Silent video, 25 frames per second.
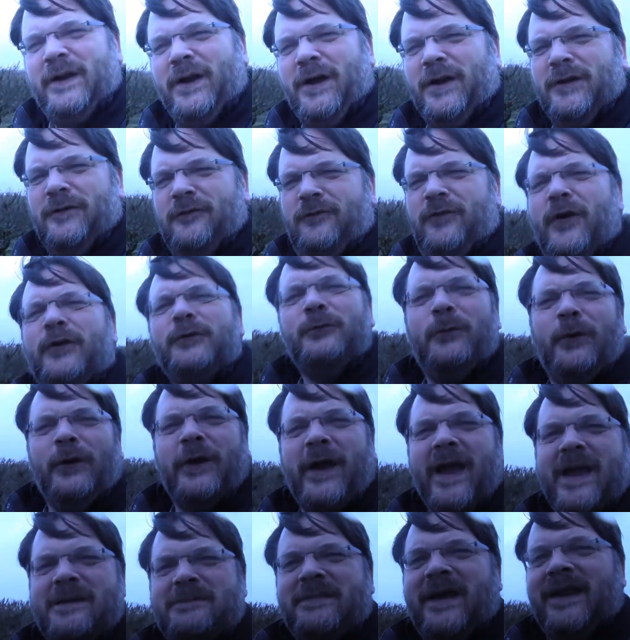on fun
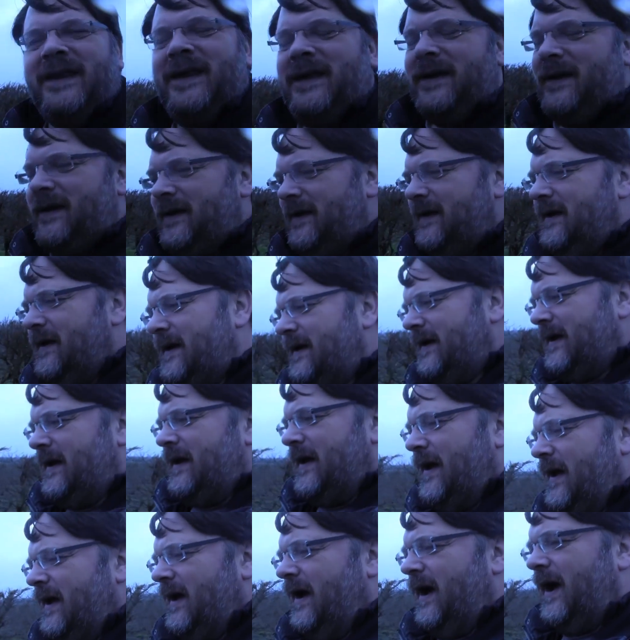wargaming.
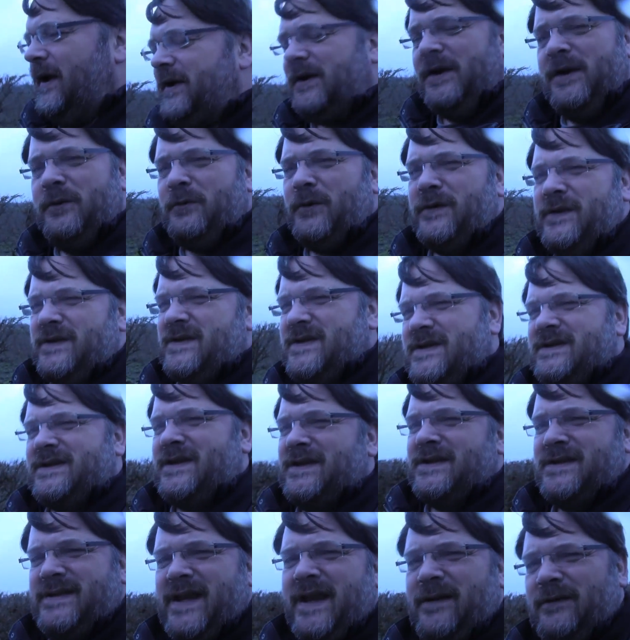I don't know what this is going
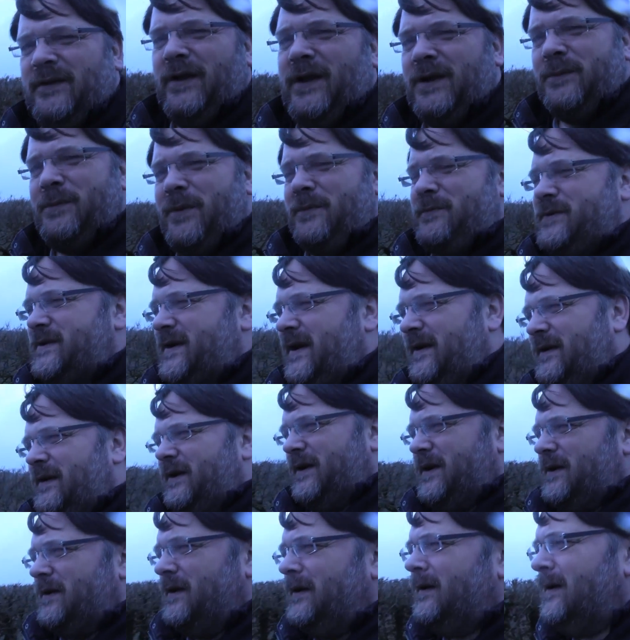to sound like. I'll probably sound
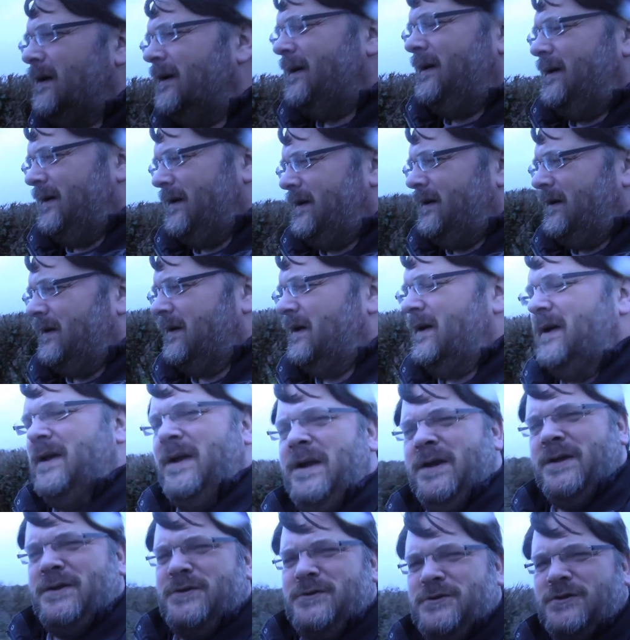like
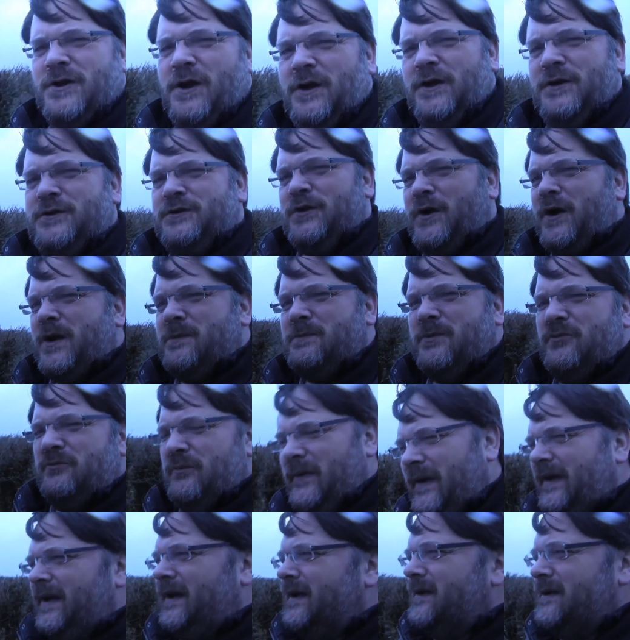a diatribe of
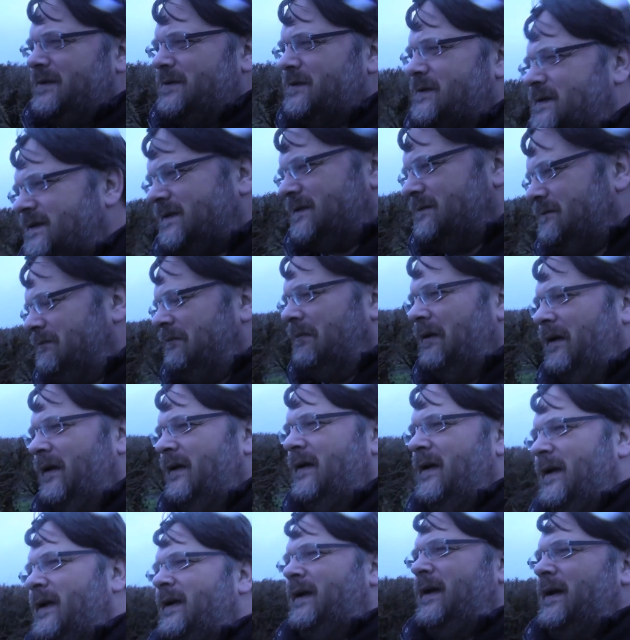me just
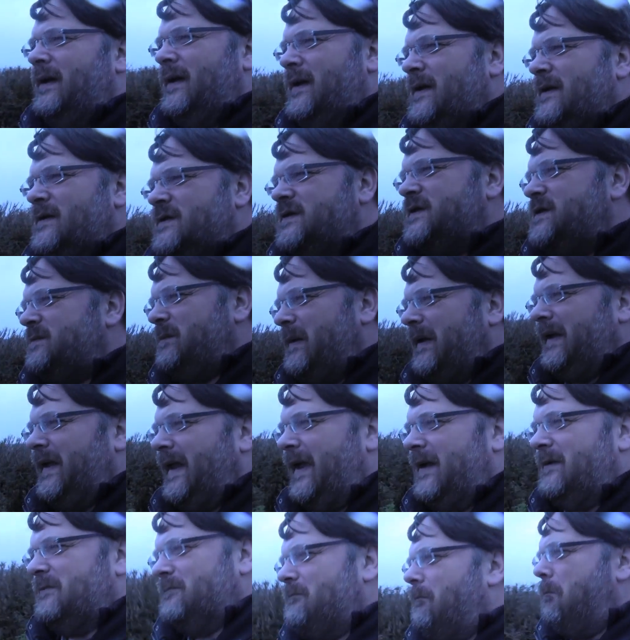spitting
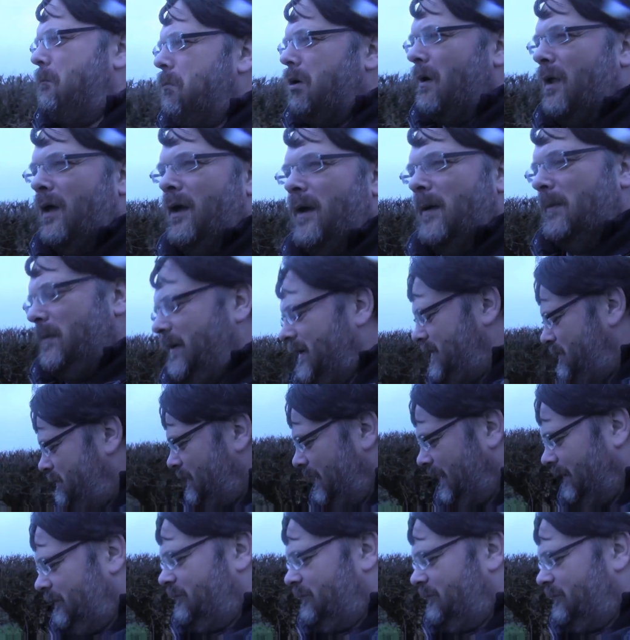out blurb, but